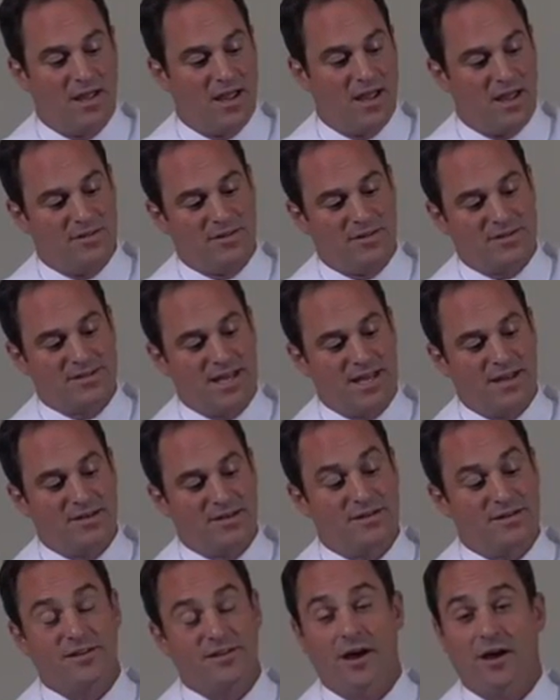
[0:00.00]
and the
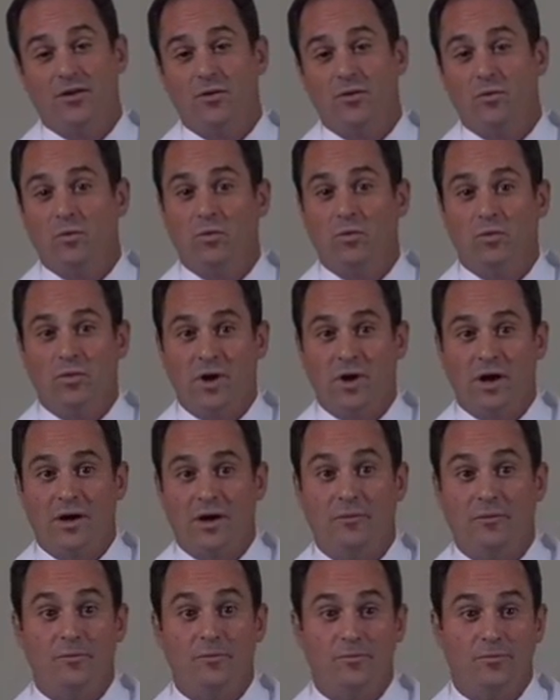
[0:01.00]
tendon
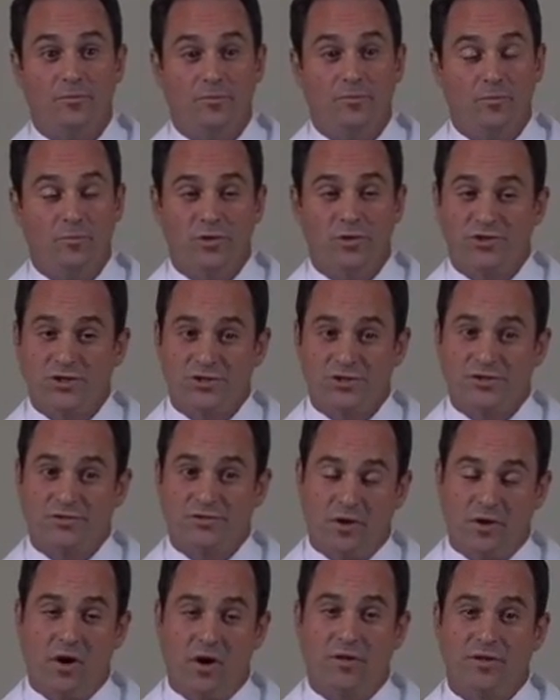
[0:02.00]
tunnel, which is
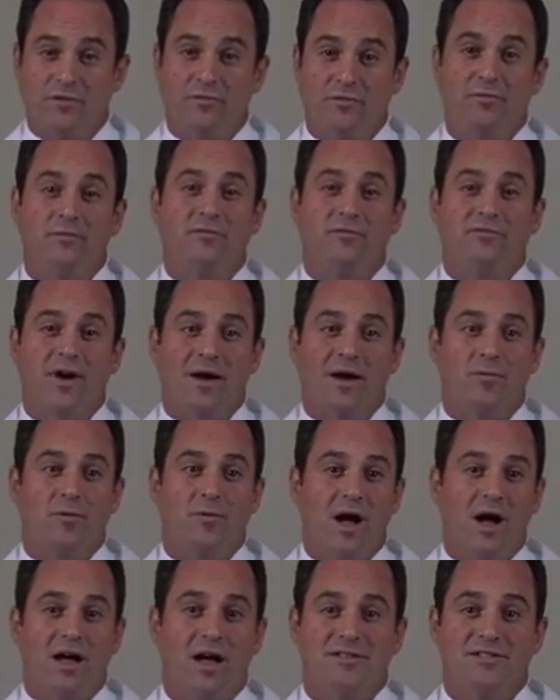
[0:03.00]
called a
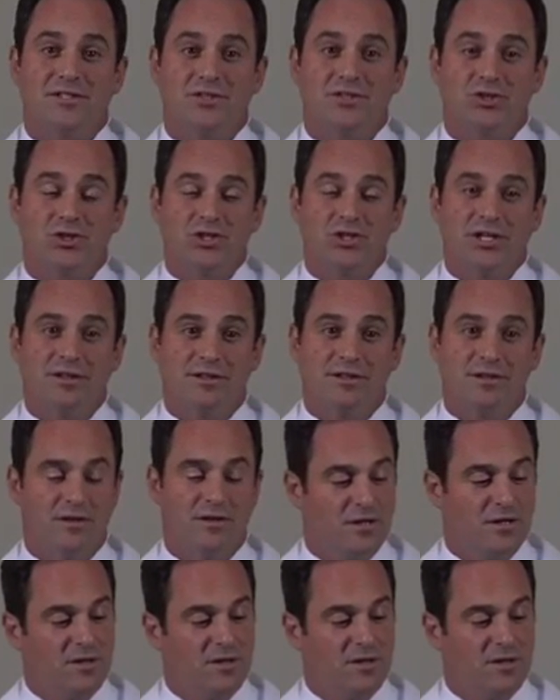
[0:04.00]
fibroosseous sheath,